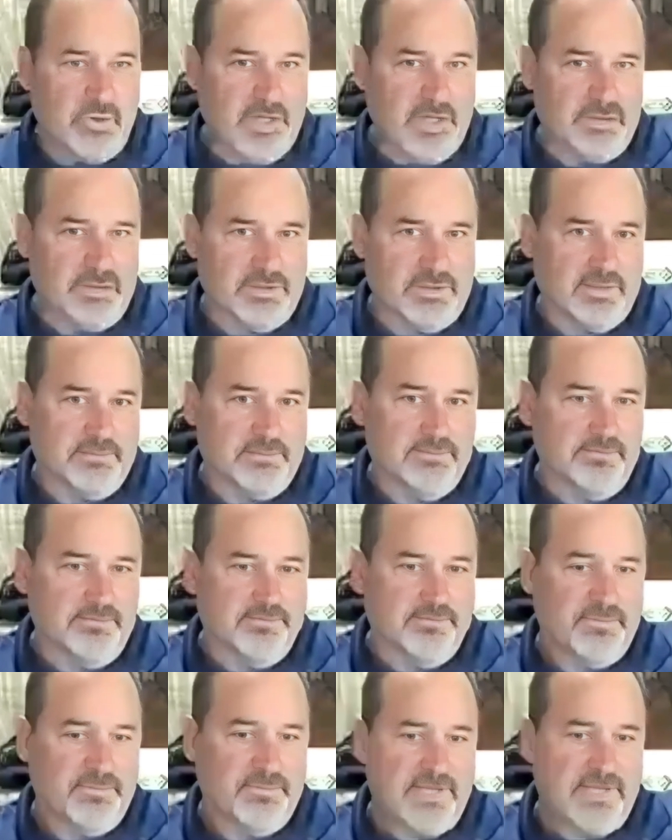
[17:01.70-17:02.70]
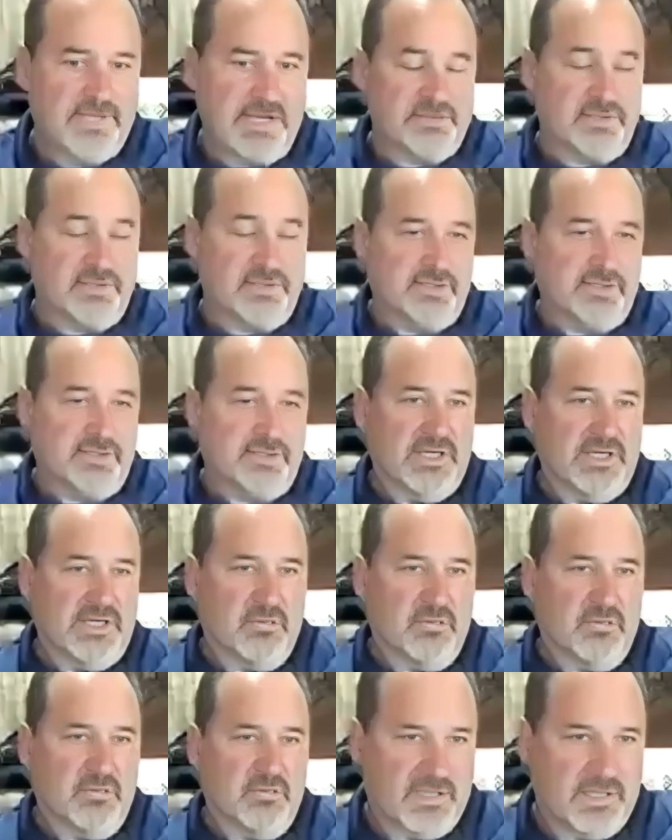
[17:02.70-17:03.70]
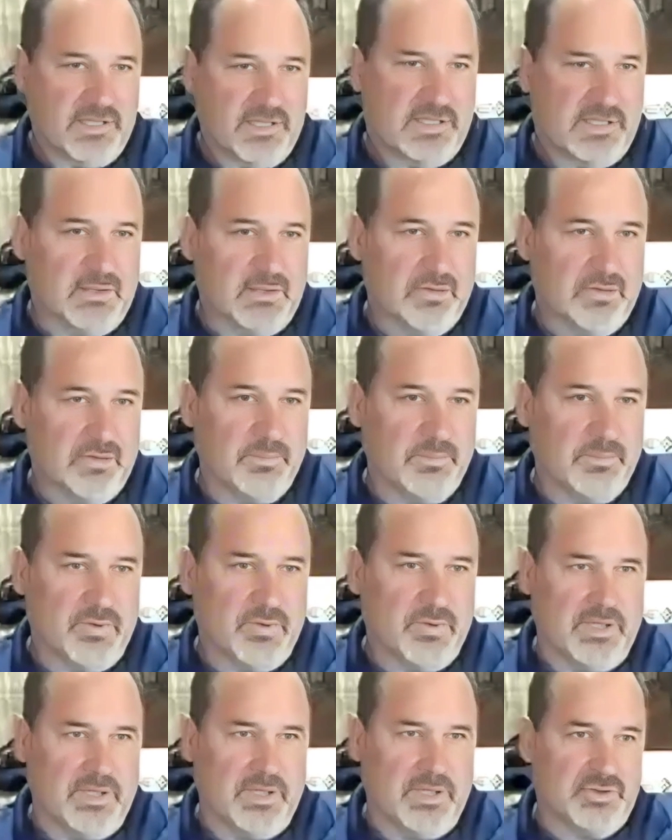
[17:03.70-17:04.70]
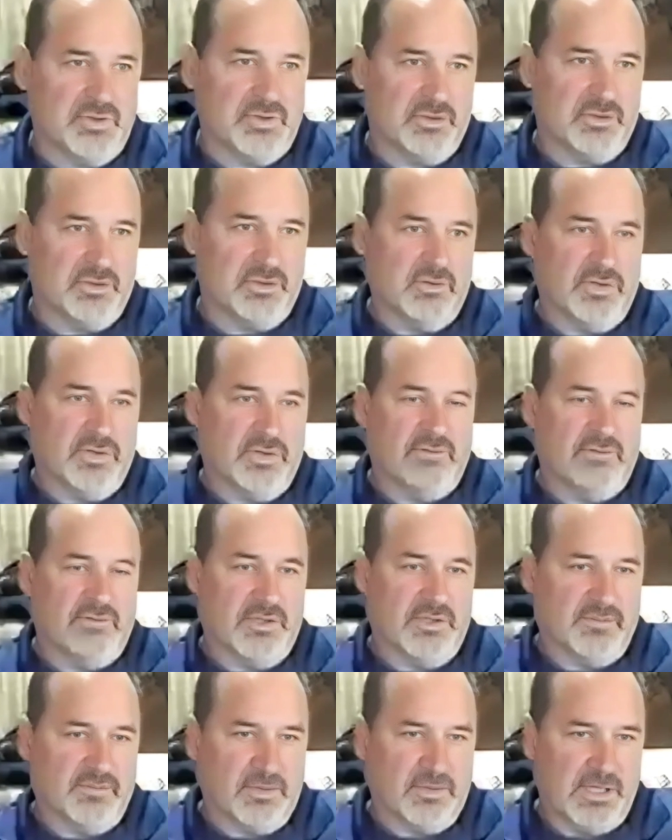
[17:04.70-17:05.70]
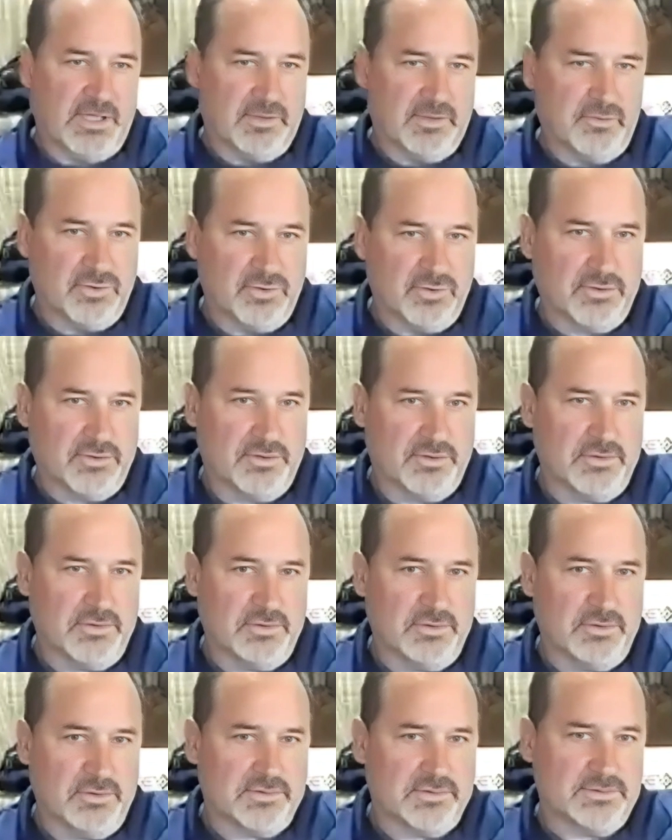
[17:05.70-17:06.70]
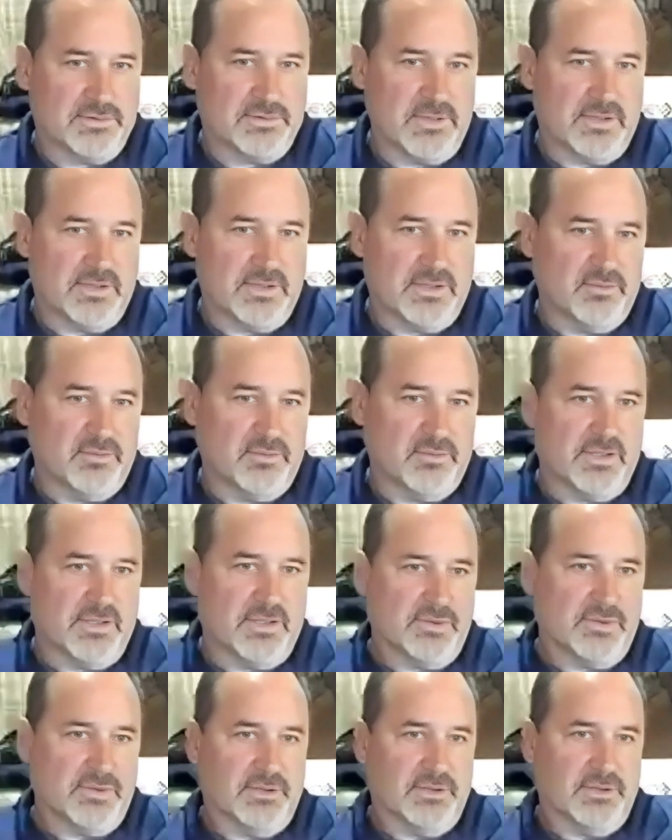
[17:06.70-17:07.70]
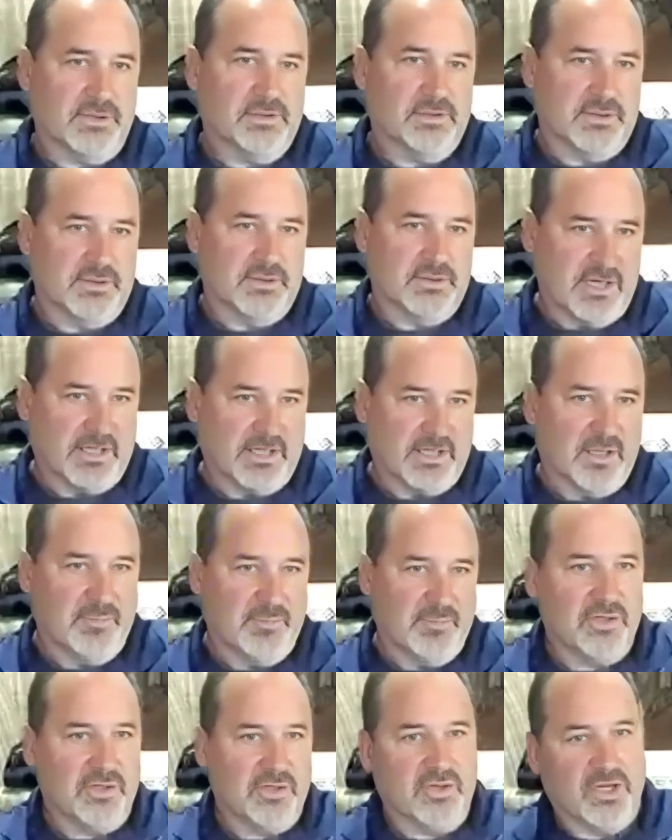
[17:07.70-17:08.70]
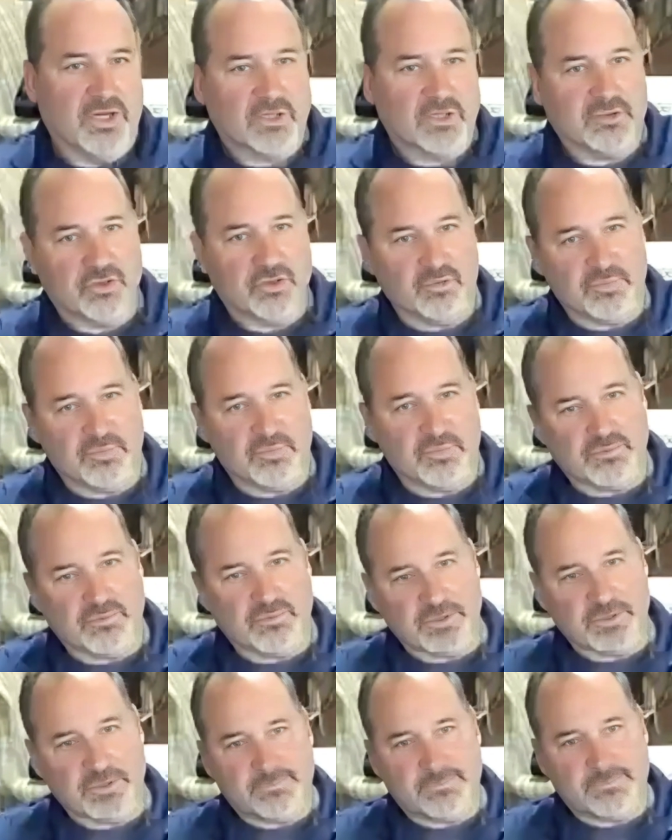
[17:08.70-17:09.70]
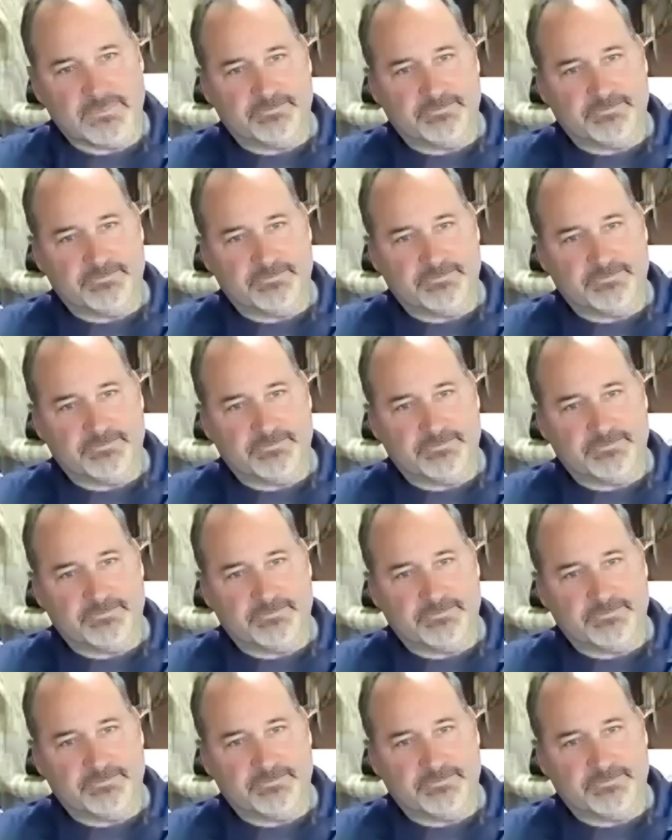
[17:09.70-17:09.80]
get to tasseling time frame, kick into reproduction, and don't have enough nitrogen, and it's not going to be a good October for you.